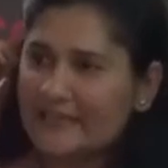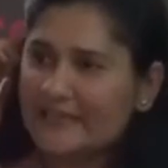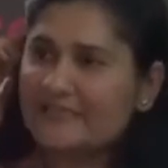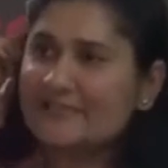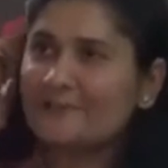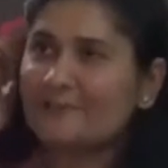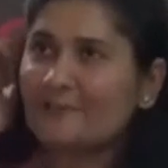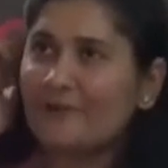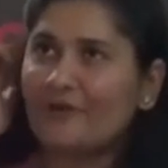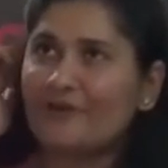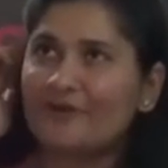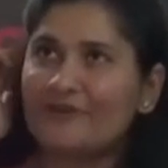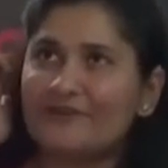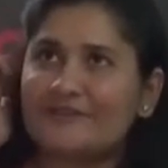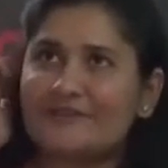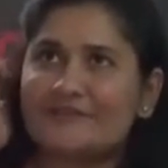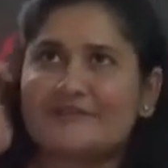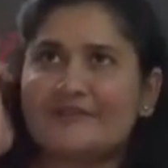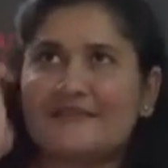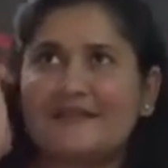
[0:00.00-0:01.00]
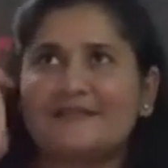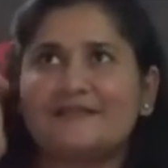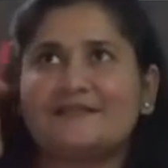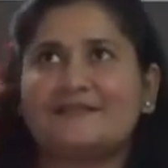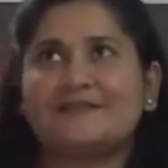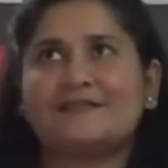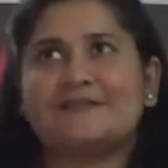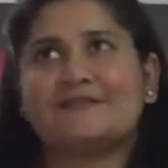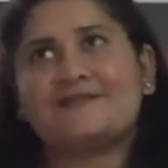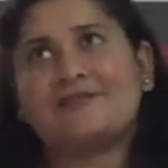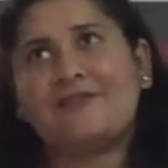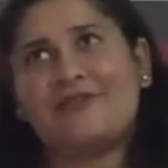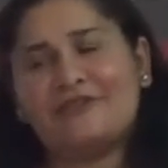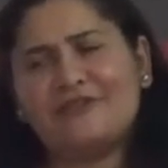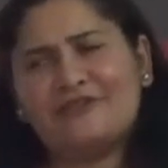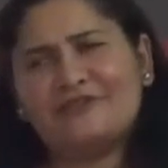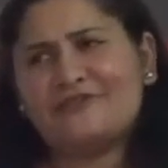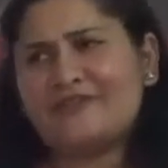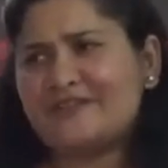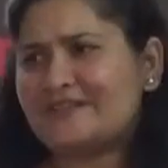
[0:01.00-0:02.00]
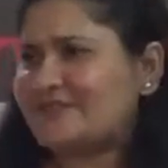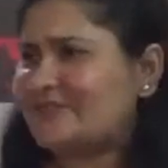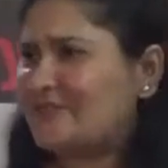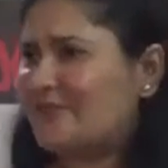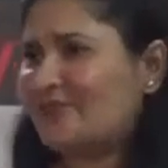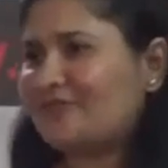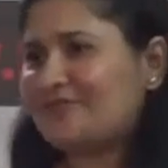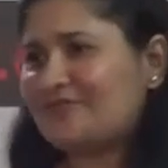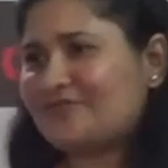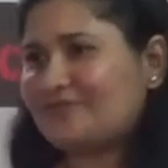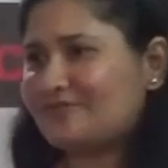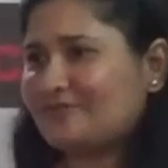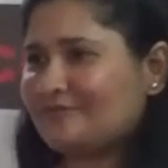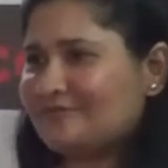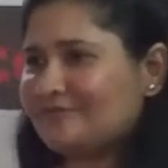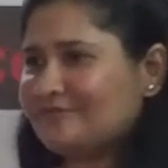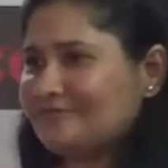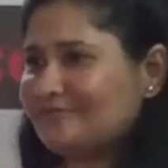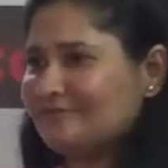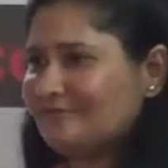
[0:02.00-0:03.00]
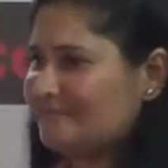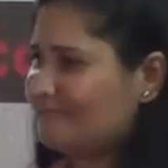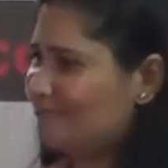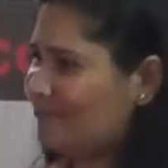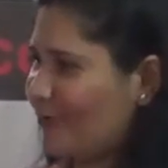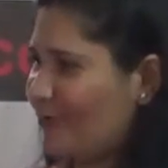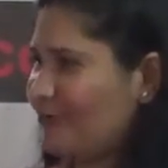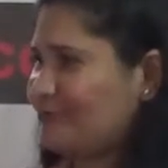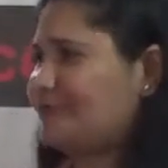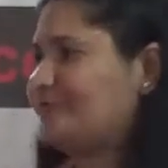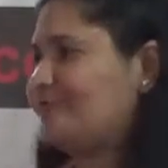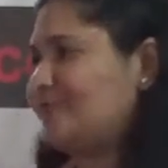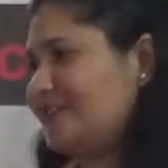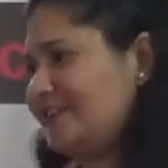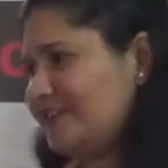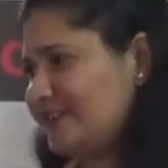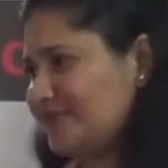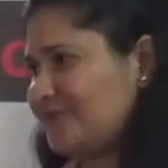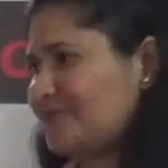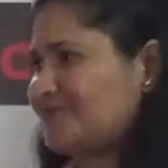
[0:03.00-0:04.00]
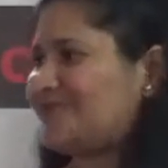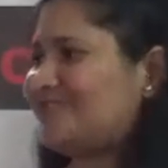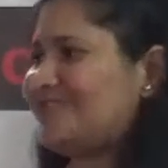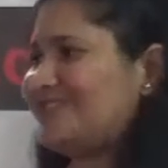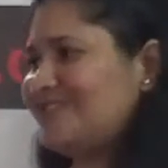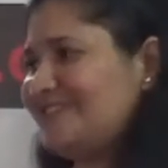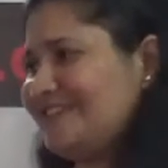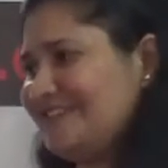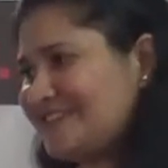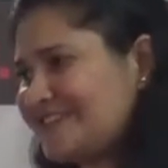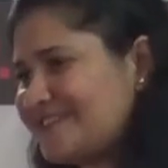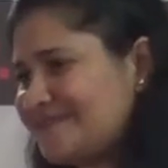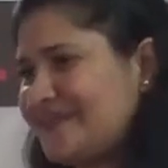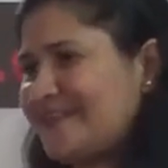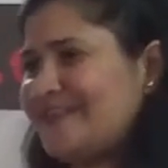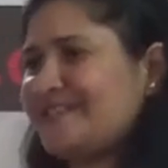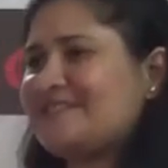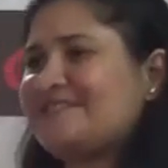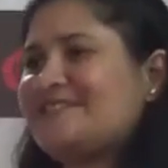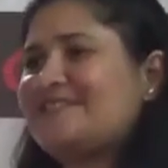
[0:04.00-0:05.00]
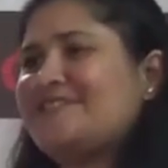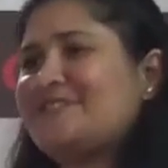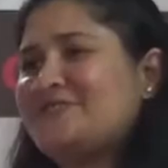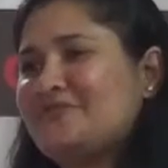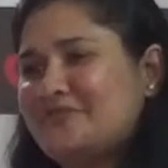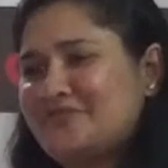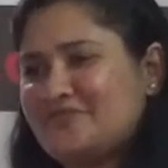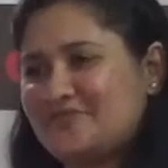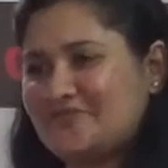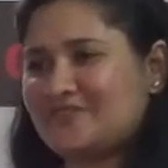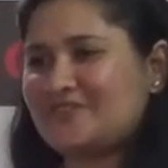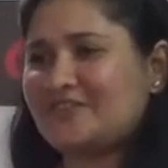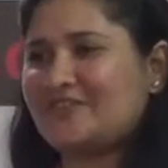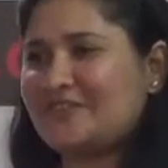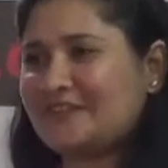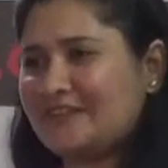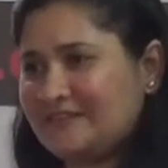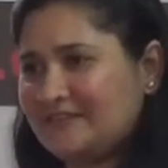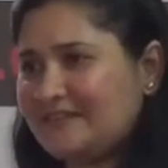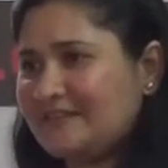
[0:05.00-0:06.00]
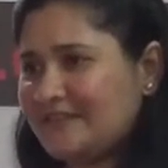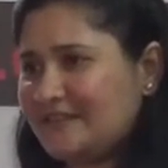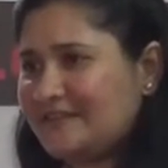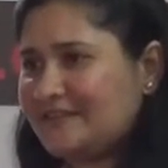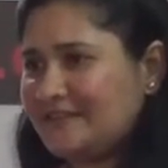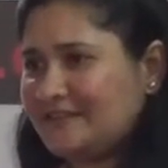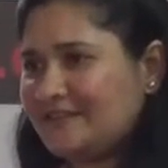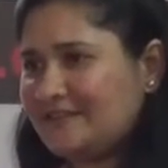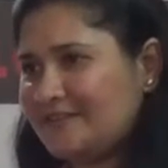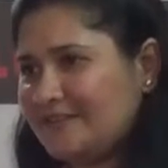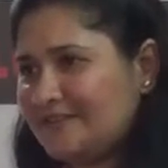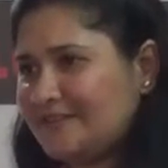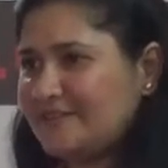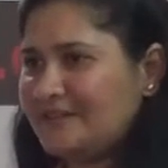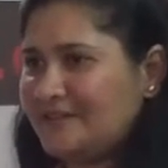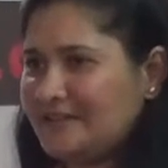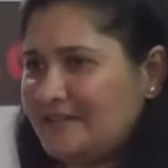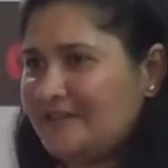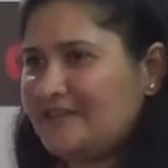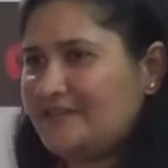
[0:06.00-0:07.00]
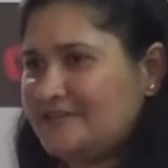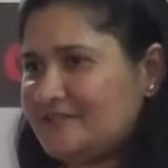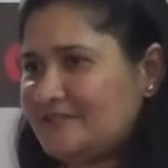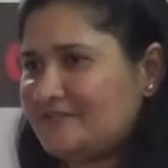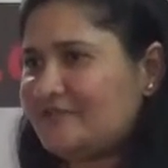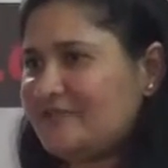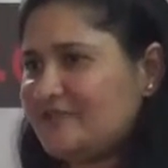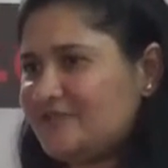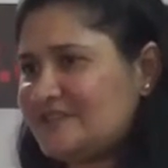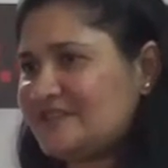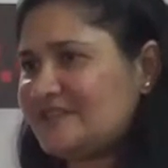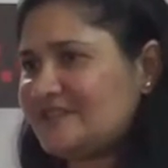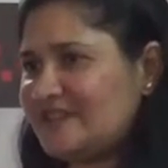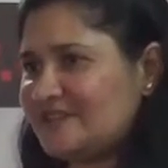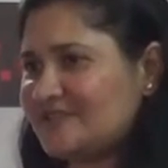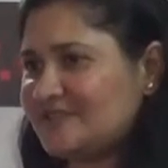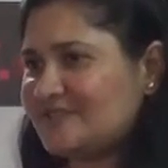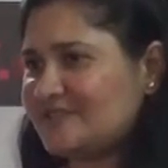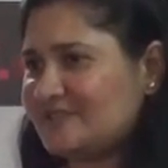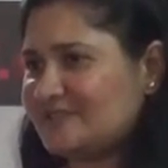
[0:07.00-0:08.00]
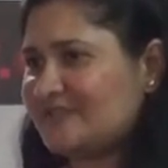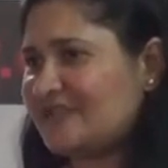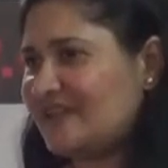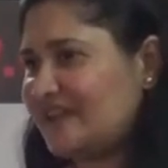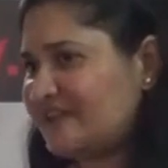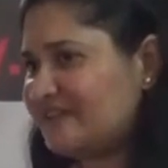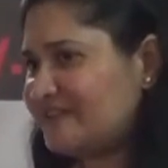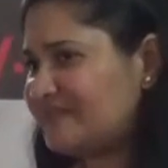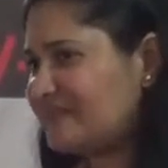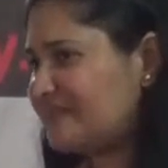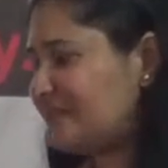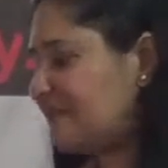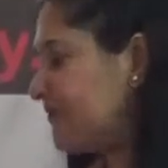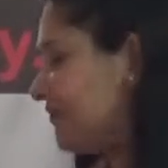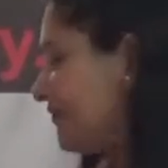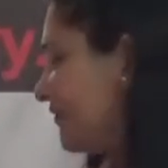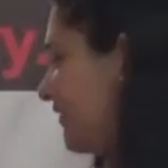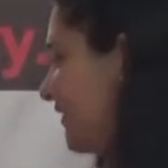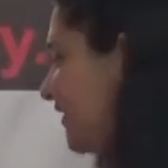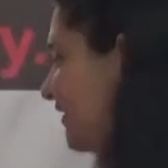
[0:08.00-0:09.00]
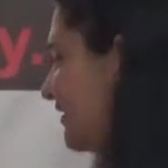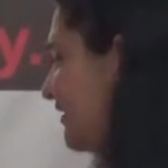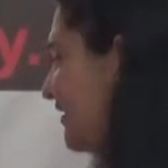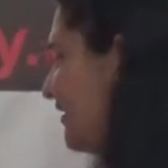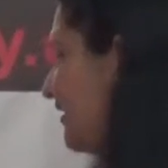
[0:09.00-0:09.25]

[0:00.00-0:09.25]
explore, in the sense all of us go through both the hero's journey as well as the heroine's journey in different stages of life. Right?